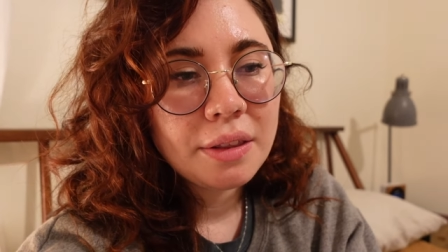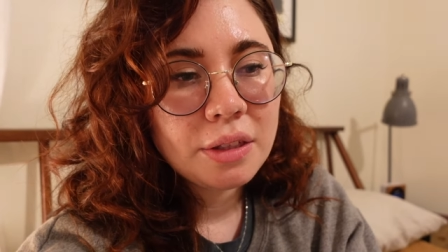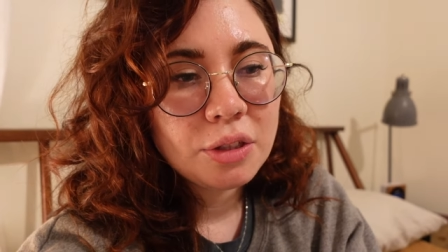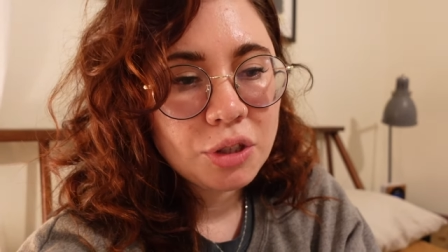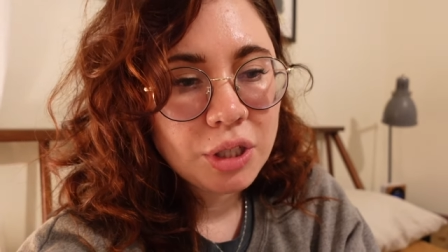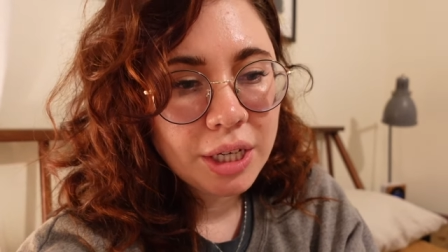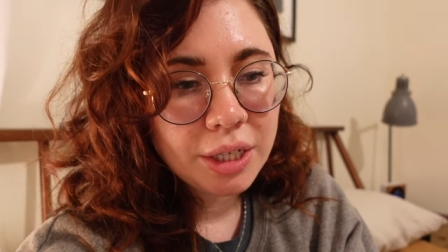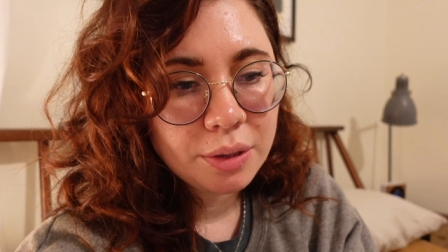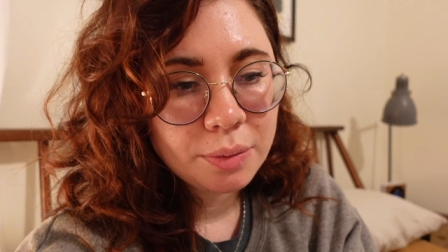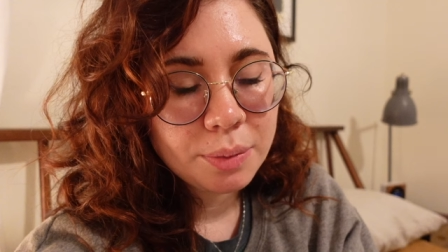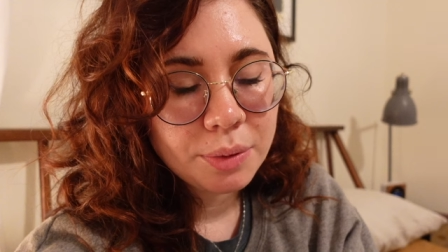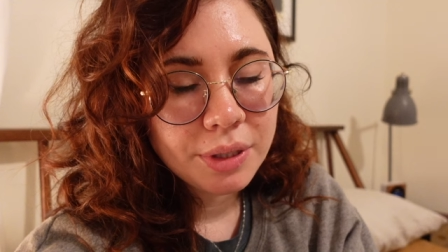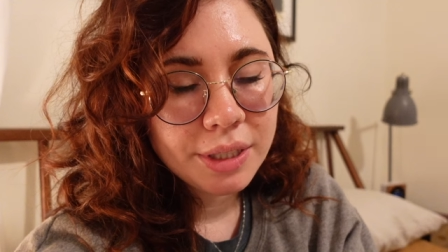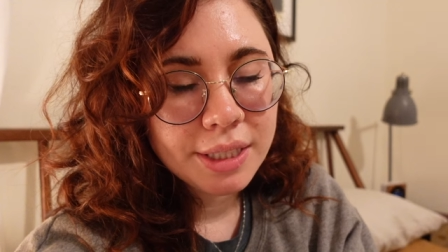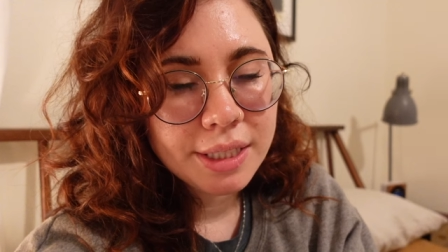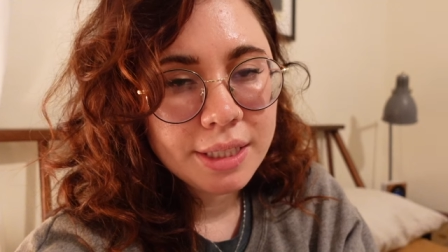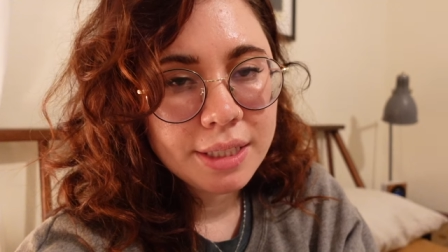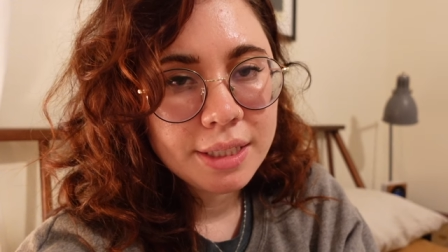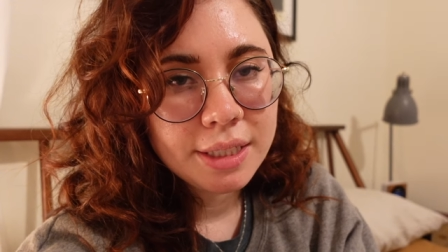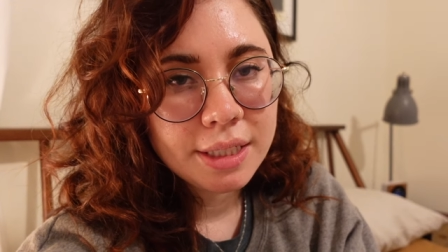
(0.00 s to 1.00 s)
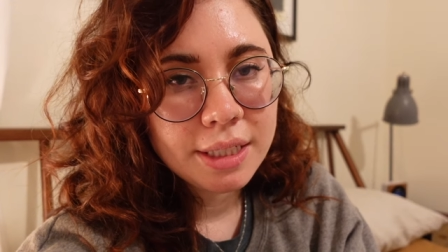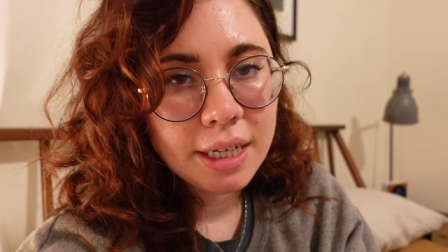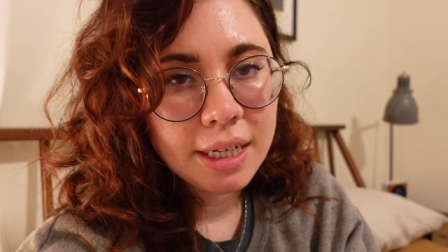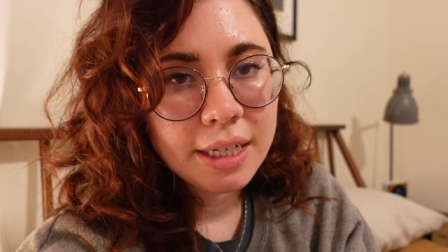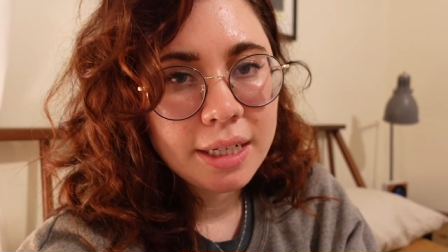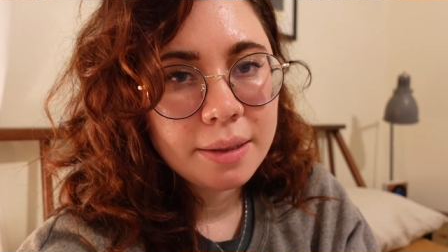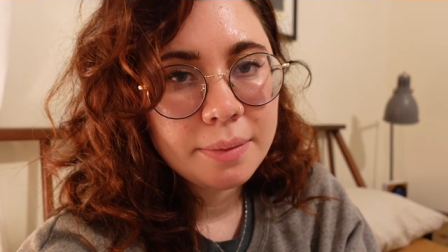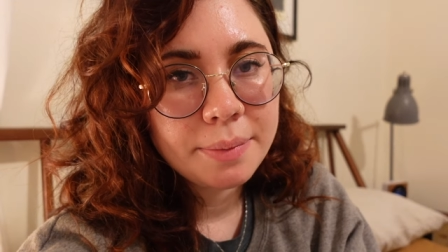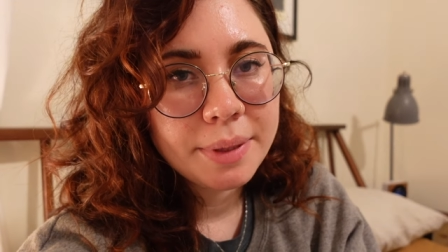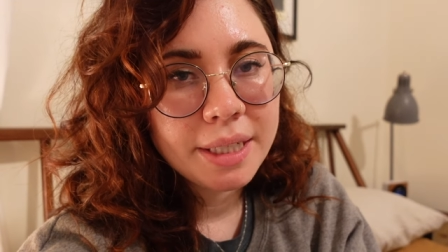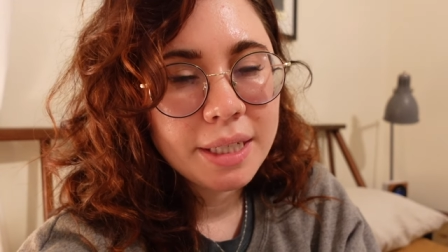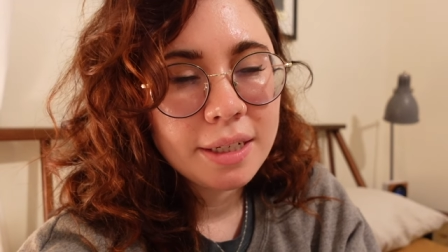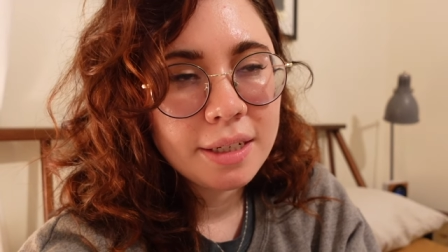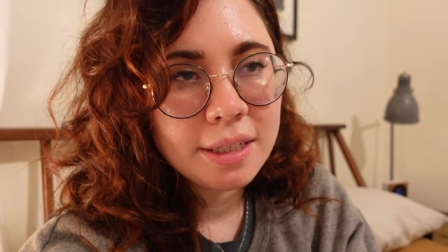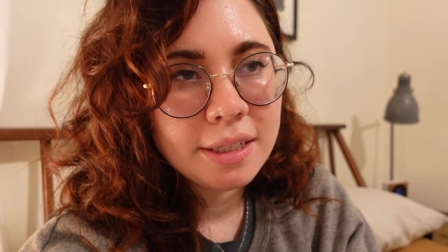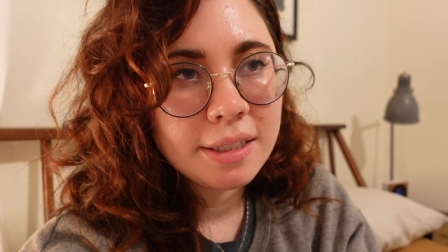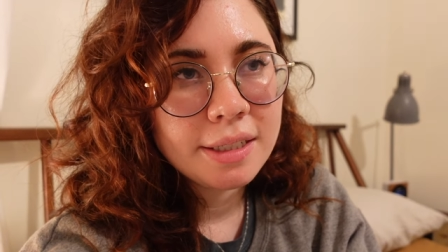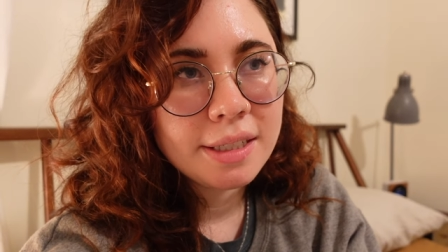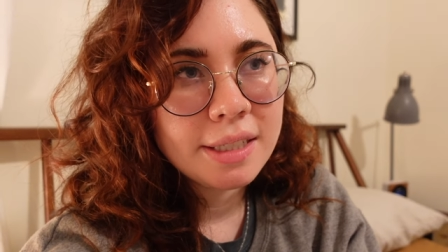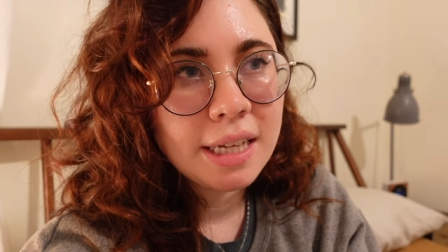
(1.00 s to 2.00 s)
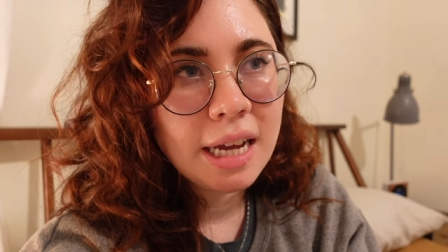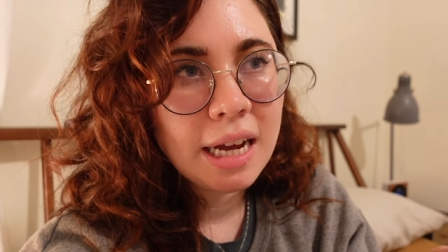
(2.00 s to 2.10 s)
the Shadow Prince tonight because